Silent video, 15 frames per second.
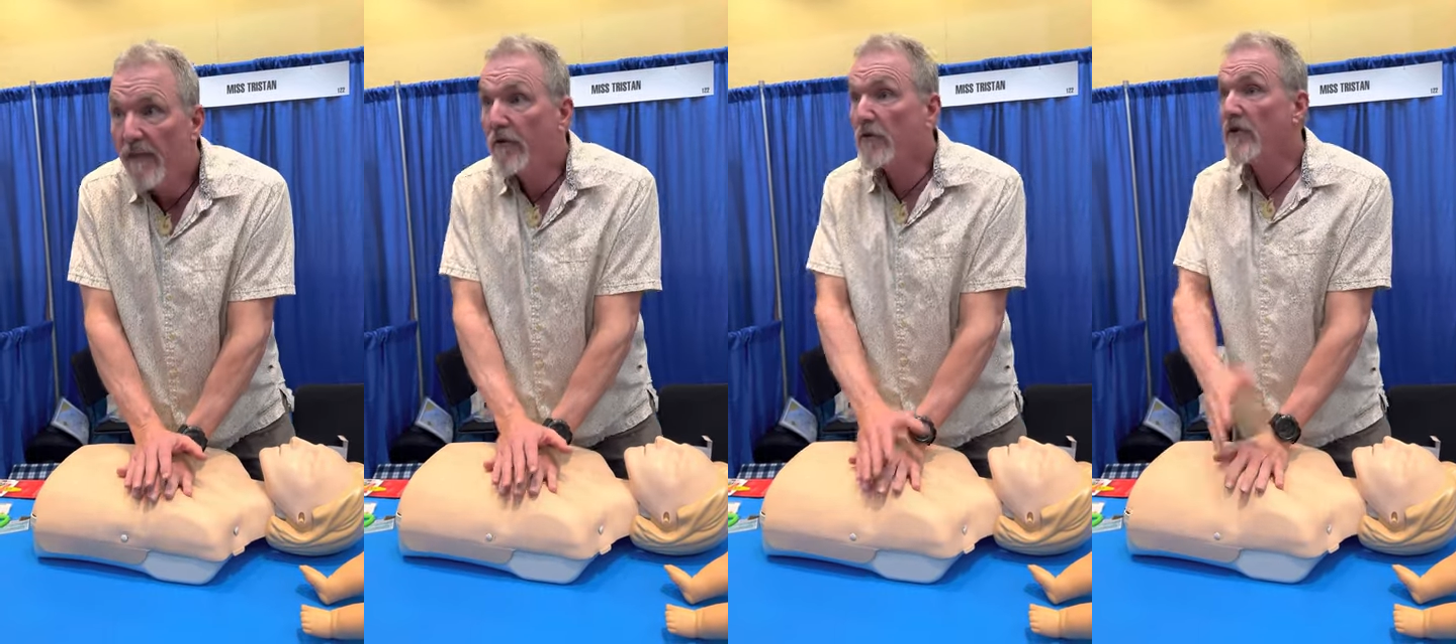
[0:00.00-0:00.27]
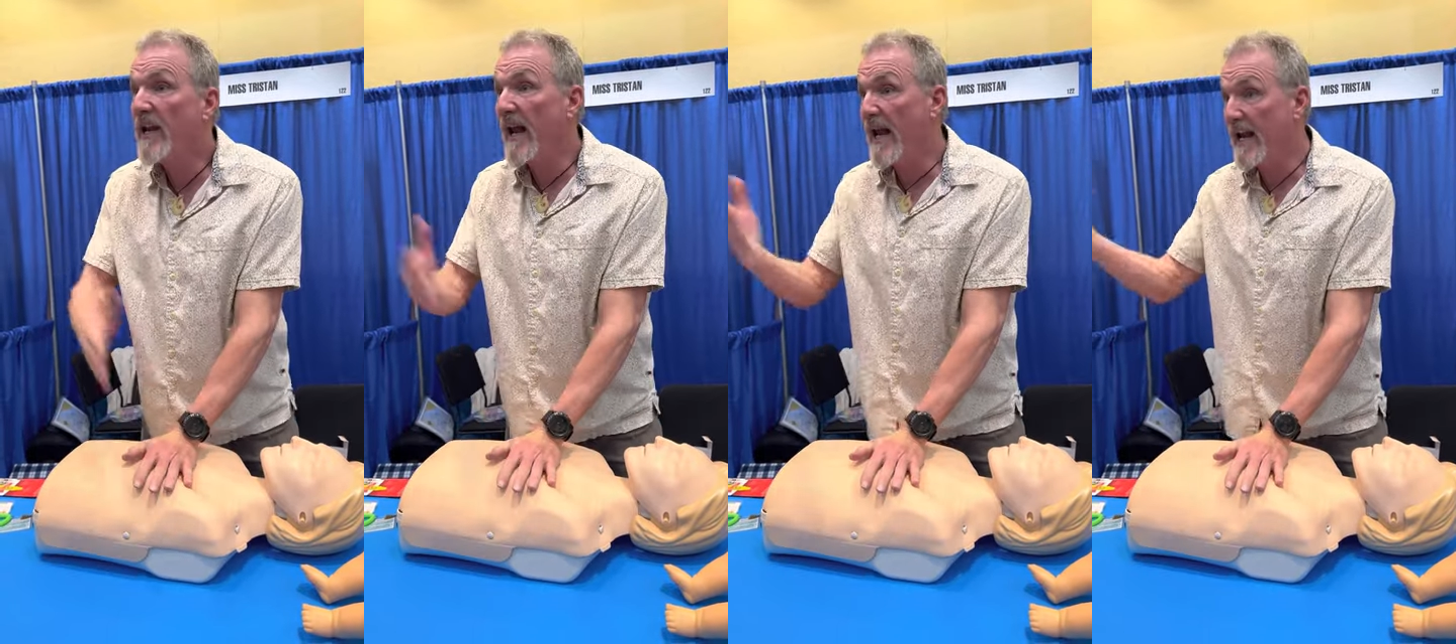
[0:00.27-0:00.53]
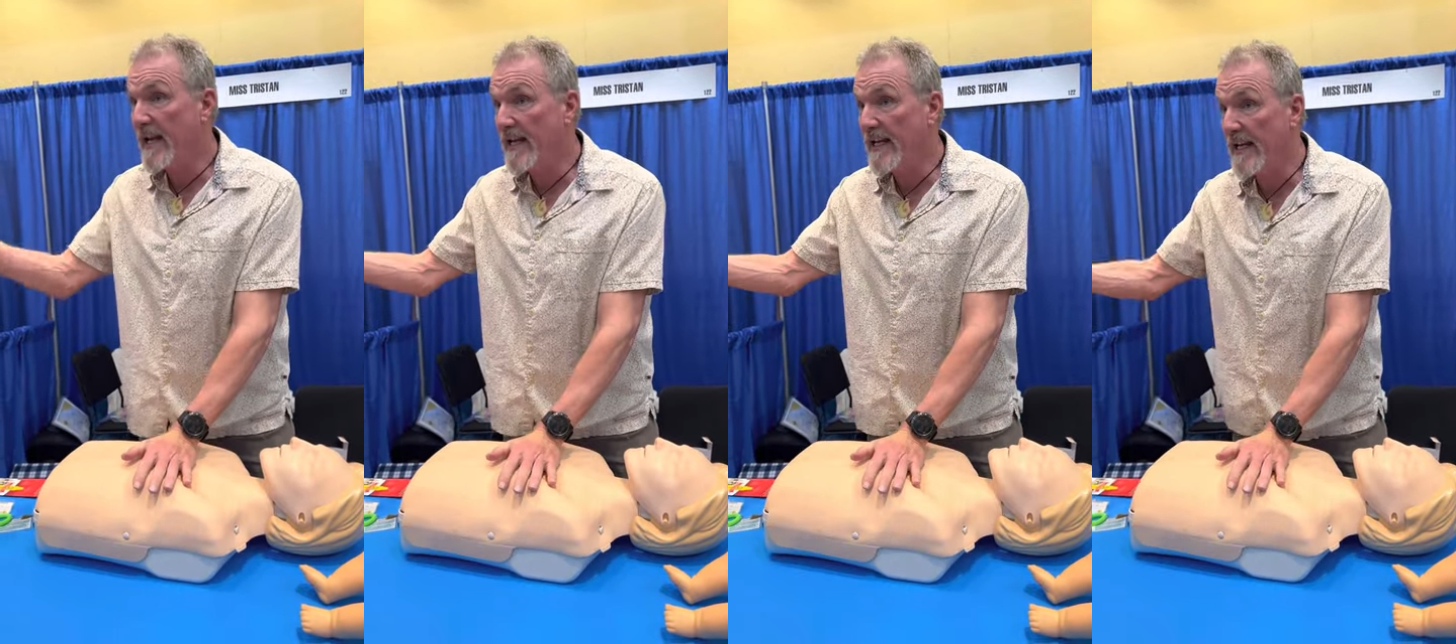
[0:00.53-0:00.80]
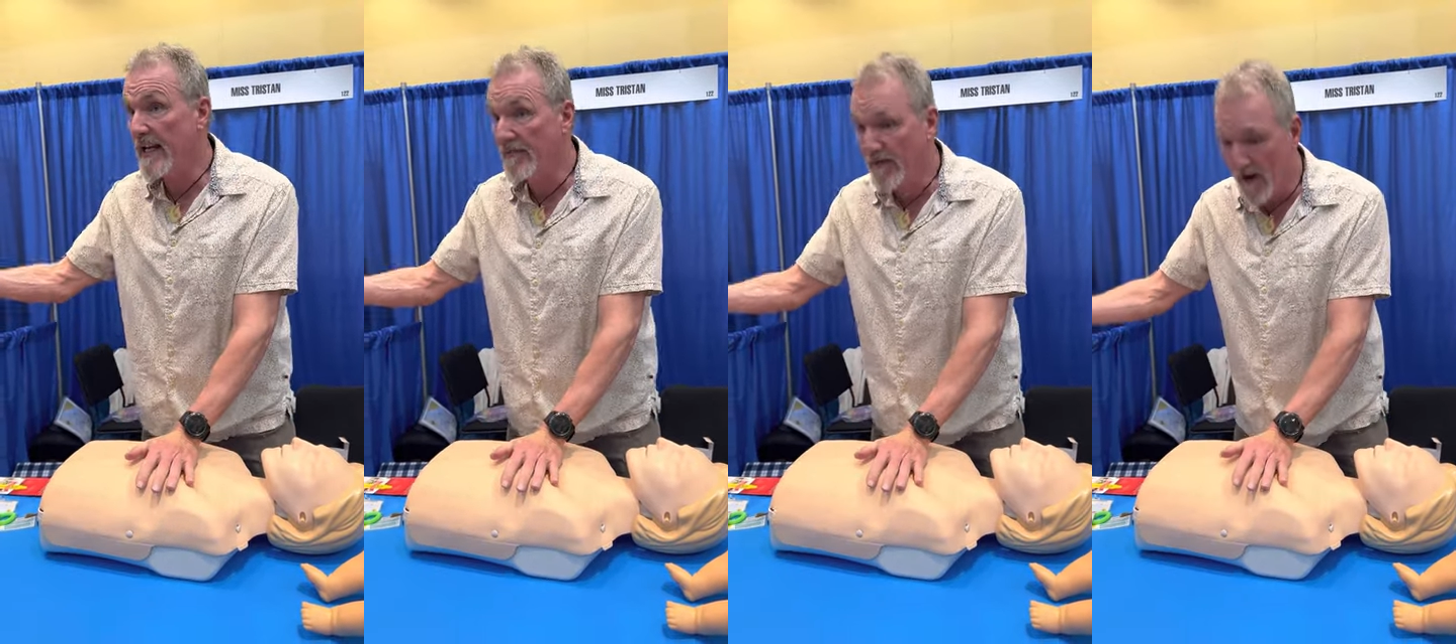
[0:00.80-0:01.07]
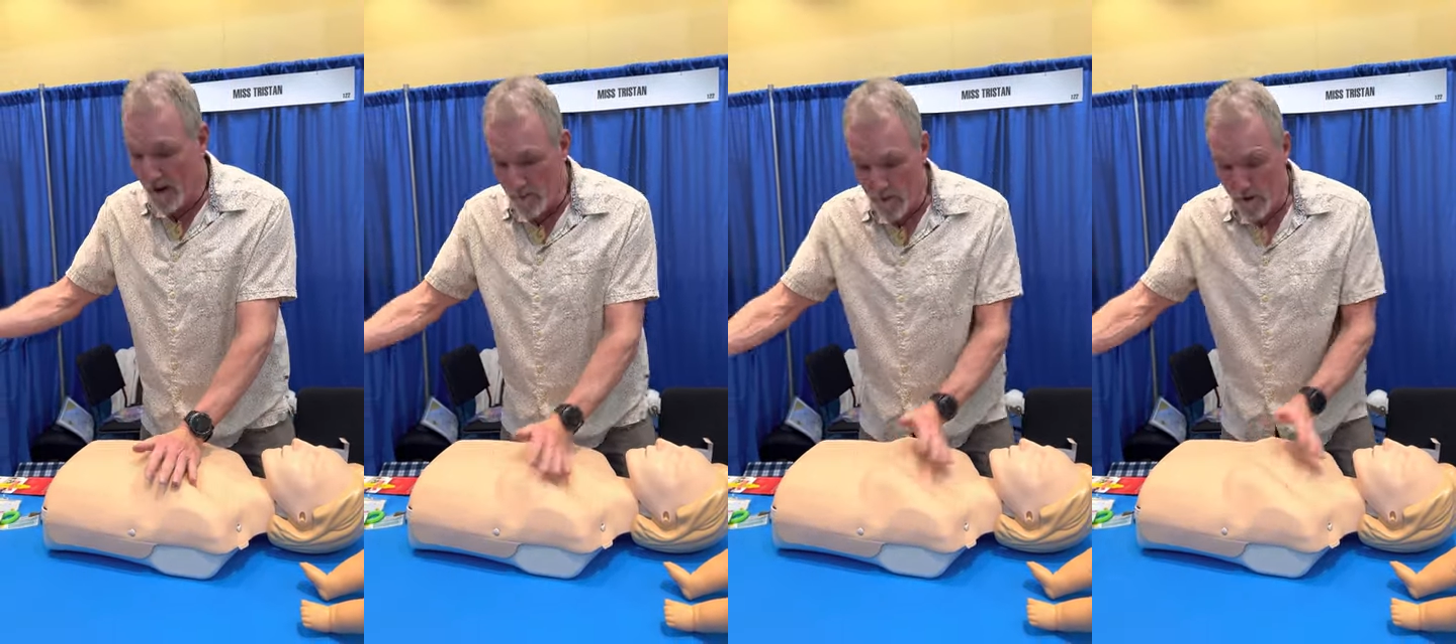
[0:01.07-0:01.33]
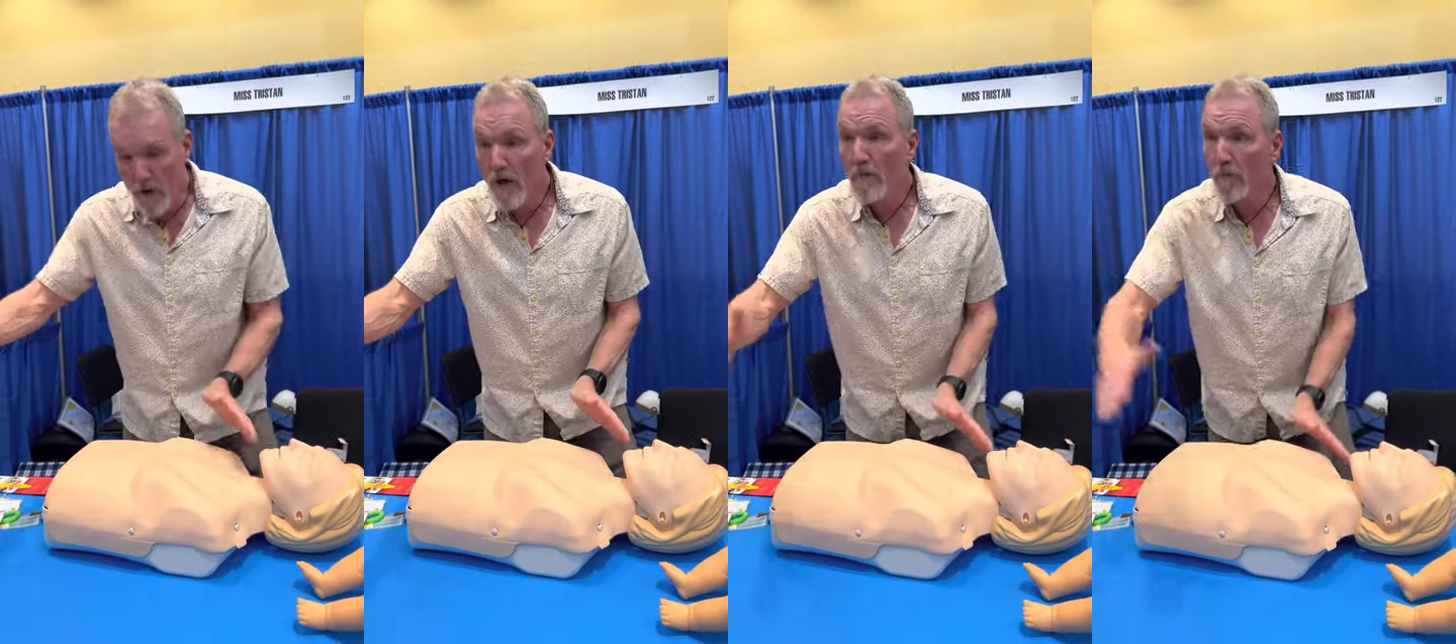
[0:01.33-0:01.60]
there's an AED
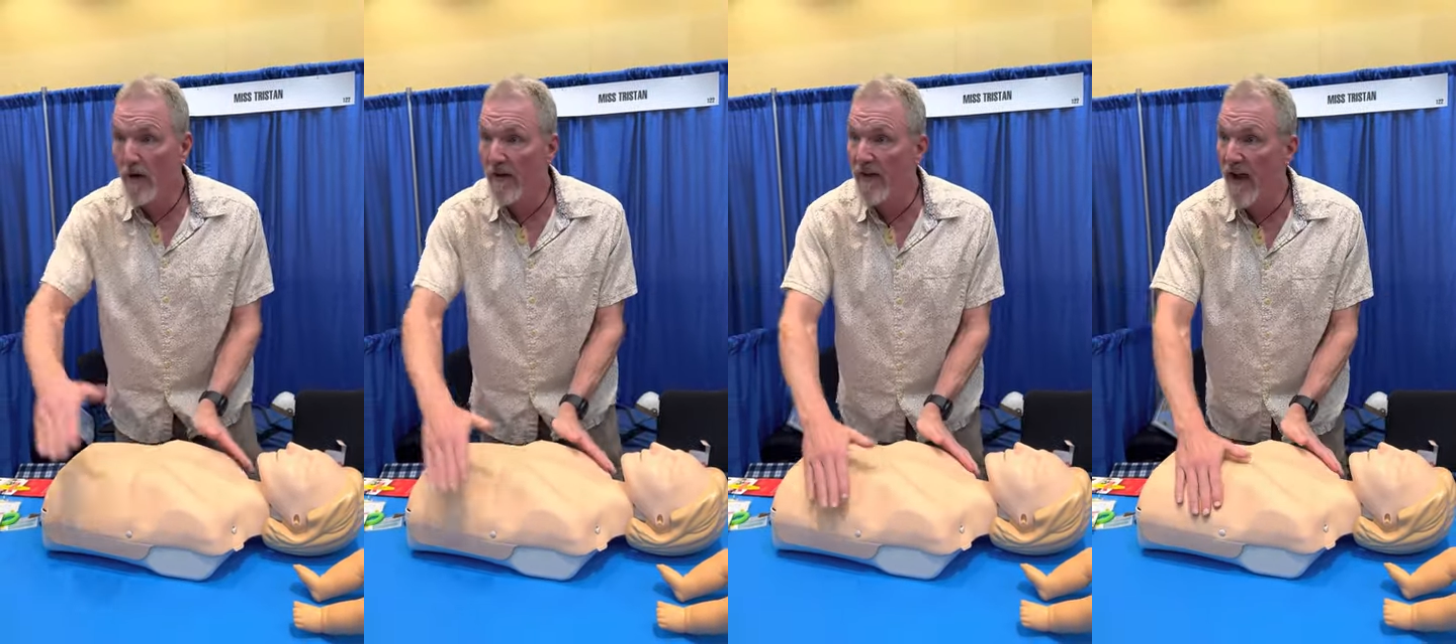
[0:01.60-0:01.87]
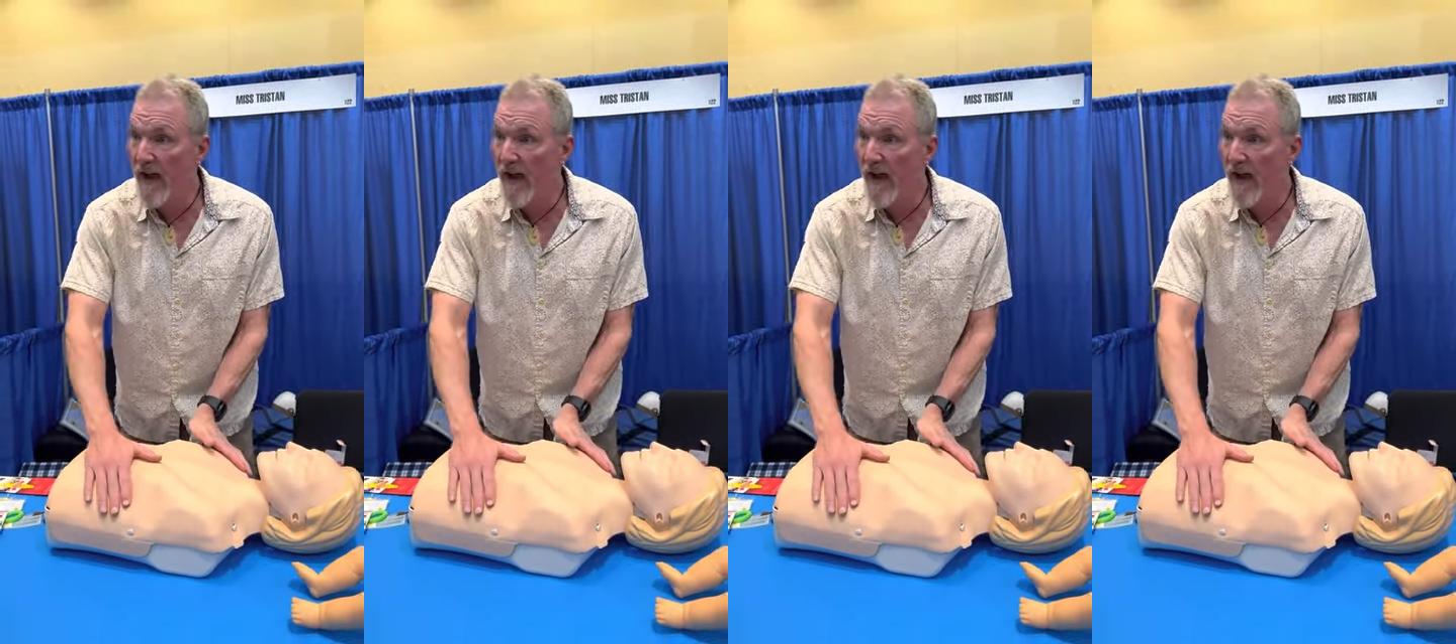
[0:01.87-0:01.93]
available, bring the